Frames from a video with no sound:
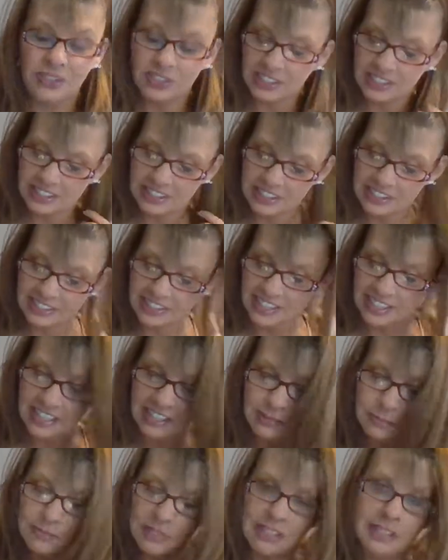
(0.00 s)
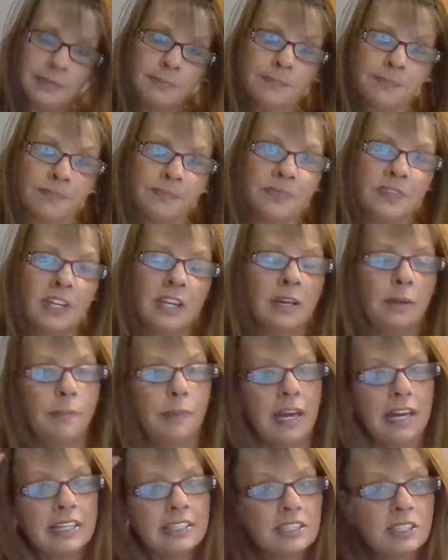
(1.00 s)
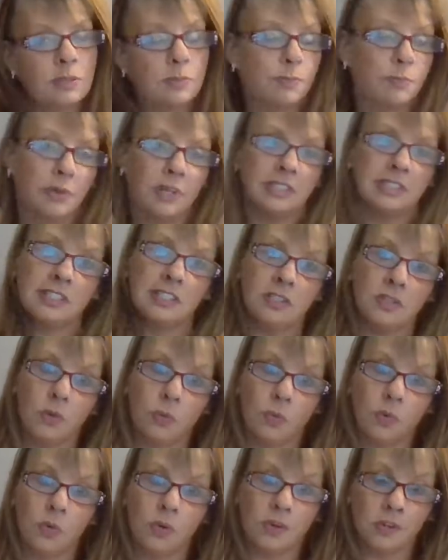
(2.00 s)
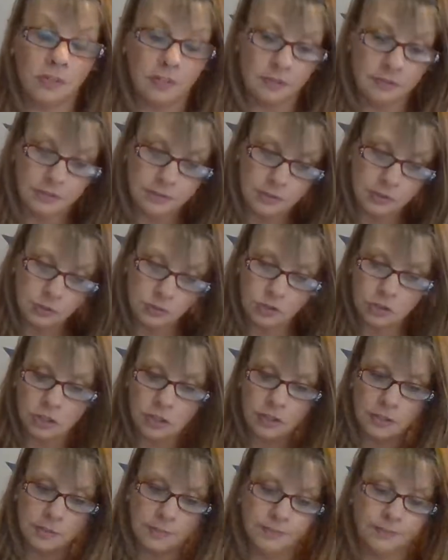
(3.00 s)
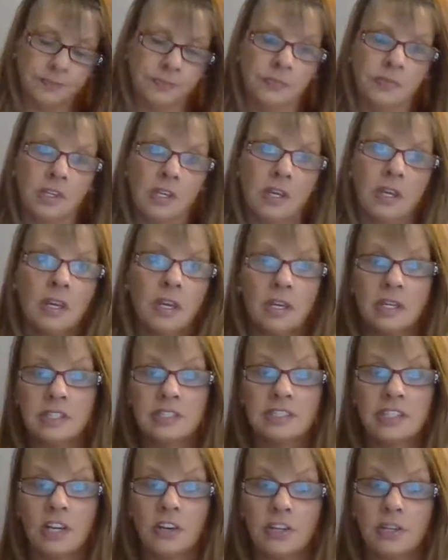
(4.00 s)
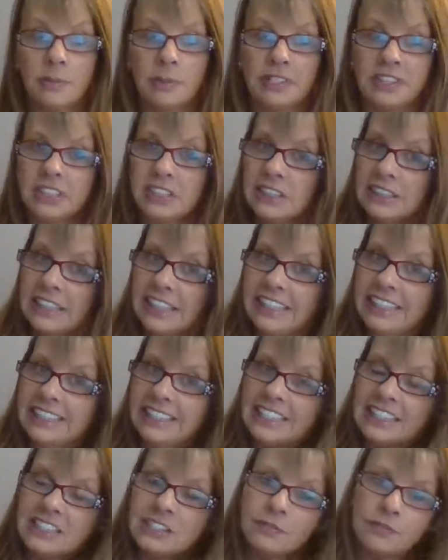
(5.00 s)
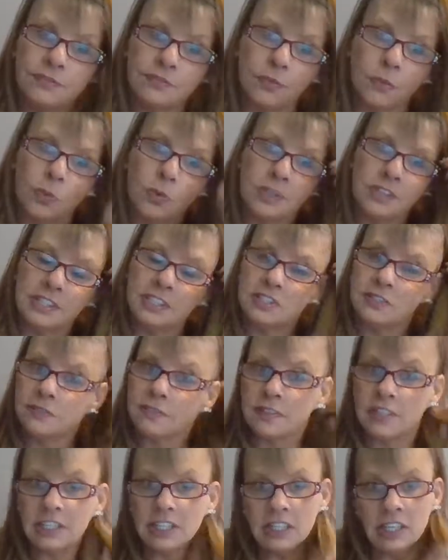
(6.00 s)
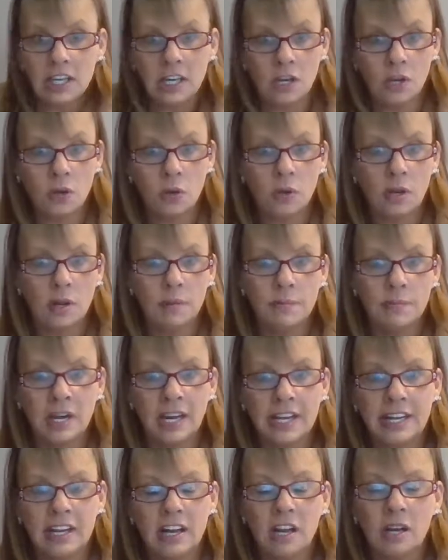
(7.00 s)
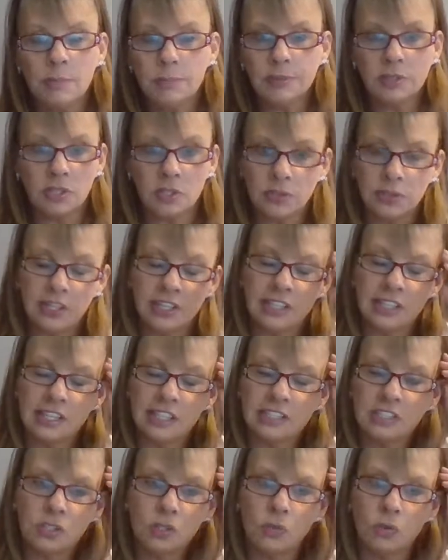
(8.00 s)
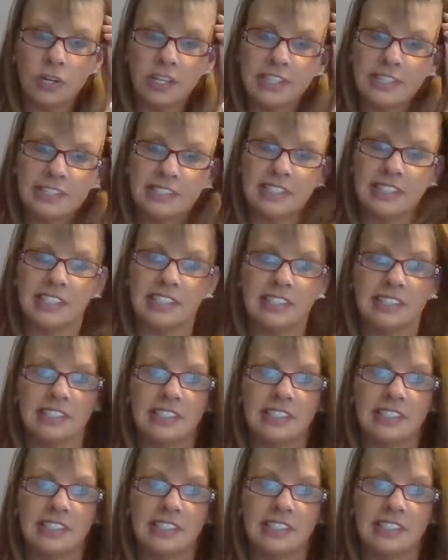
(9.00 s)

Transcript: that this can be past, present, or future. Sorry about the lateness for this video. My uploading, it's crazy.